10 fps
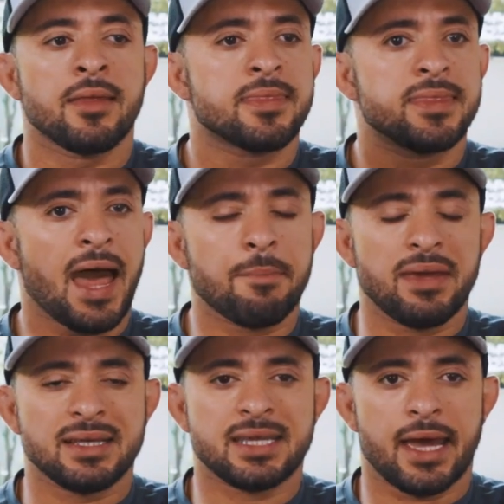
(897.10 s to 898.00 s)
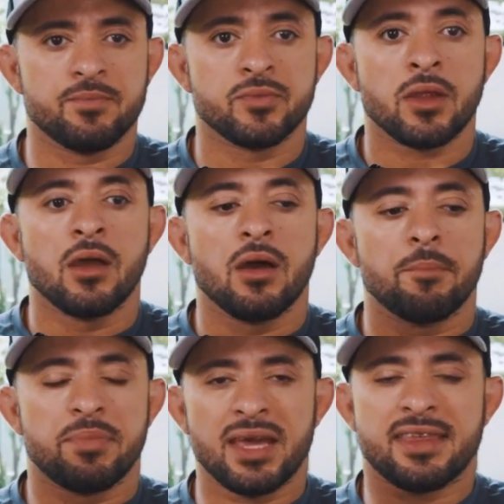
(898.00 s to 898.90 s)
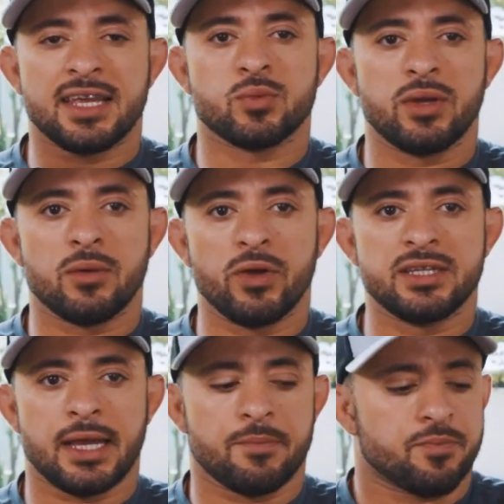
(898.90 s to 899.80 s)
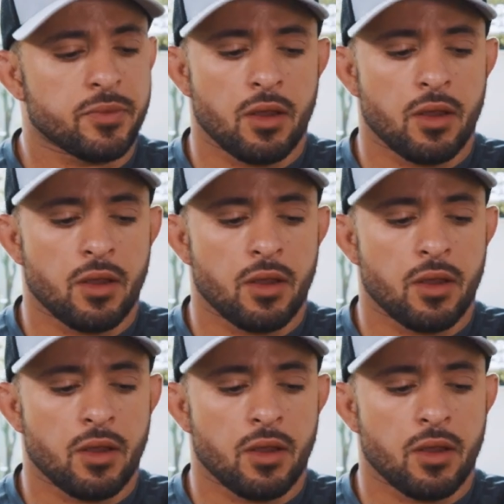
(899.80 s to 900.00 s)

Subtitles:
that being said, big things we did.